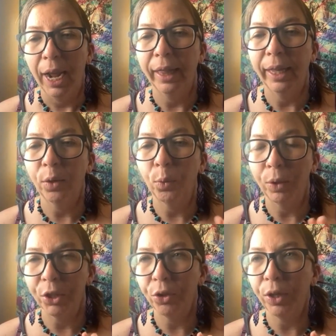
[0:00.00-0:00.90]
and like
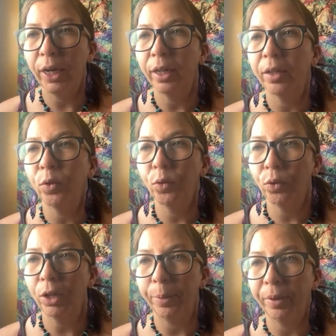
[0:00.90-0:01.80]
wintergreen
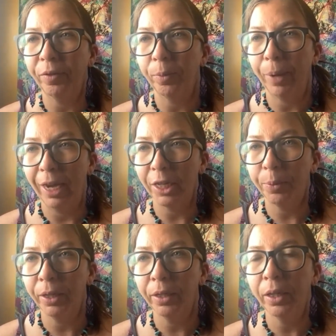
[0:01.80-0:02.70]
coming from
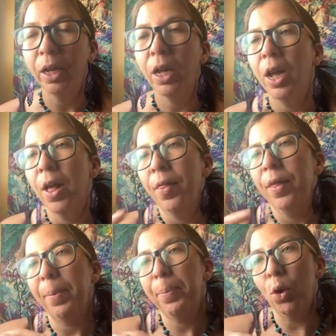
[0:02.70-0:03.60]
aspirin,
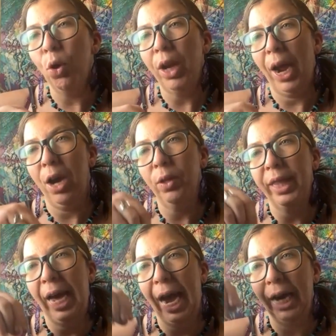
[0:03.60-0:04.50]
they pulled out
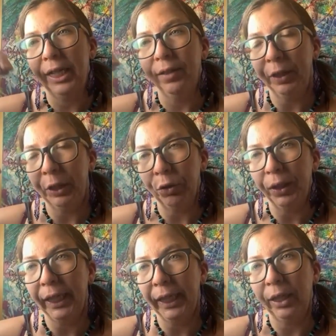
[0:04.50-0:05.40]
the active
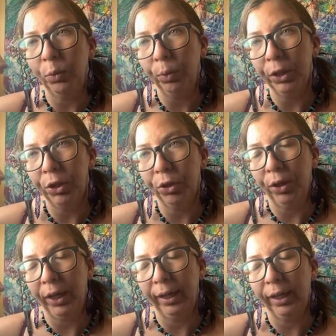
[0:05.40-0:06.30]
ingredient in
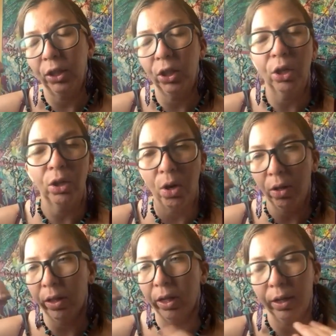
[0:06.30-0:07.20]
wintergreen and took
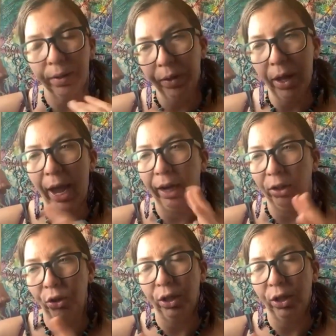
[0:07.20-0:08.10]
all the
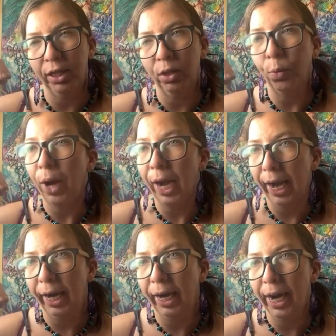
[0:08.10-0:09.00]
extras
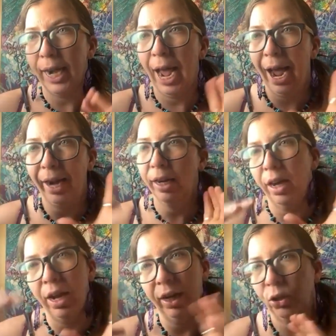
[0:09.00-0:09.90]
away and added
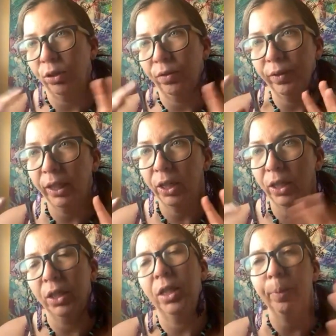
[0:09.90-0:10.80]
extra
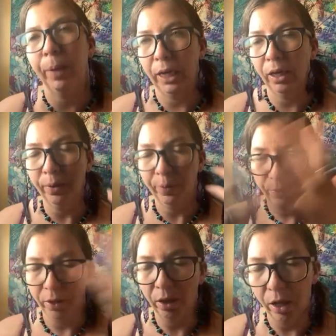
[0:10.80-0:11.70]
fillers to make
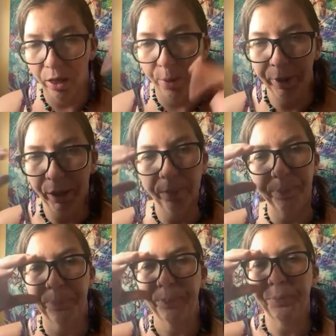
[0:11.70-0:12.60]
the pill.